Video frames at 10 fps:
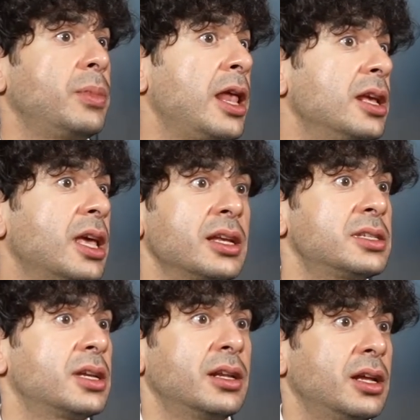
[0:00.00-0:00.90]
Eddie
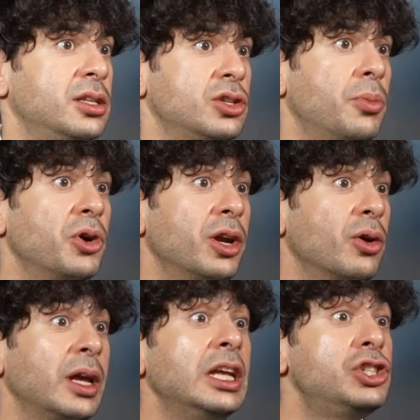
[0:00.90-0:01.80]
Kingston and
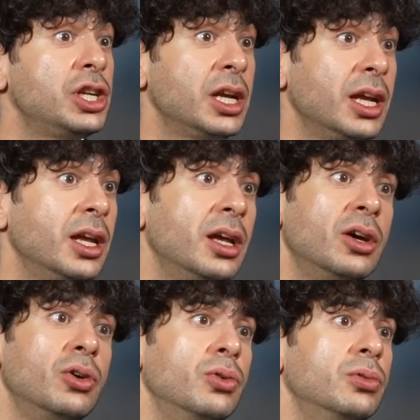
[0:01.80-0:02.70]
Tomohiro Ishii,
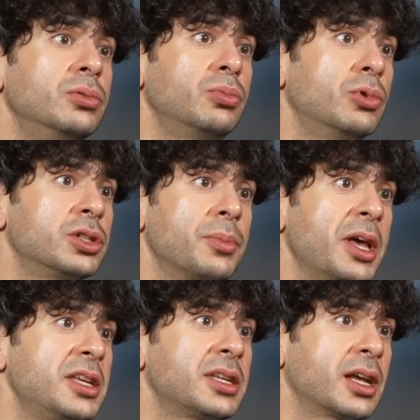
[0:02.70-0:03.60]
who was
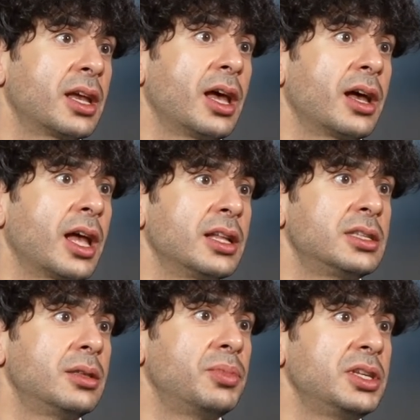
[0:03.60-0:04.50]
amazing,
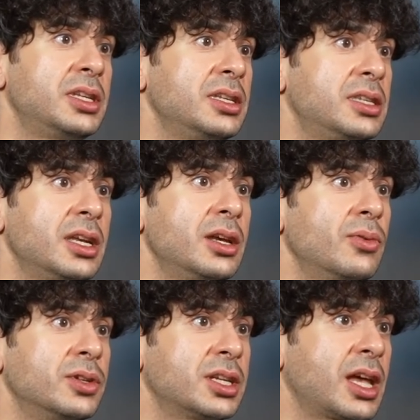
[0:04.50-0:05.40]
against the B C C
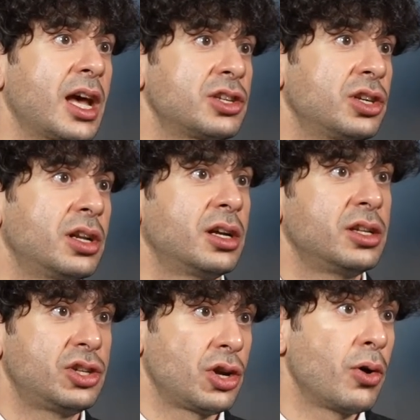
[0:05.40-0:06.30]
with Takeshita
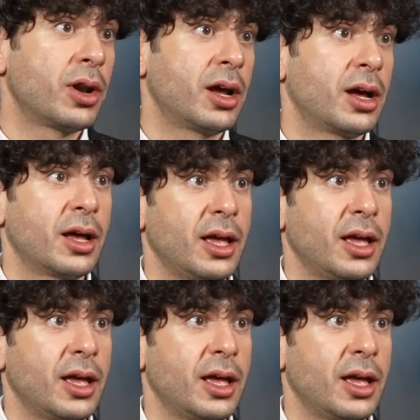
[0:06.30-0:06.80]
and Shota.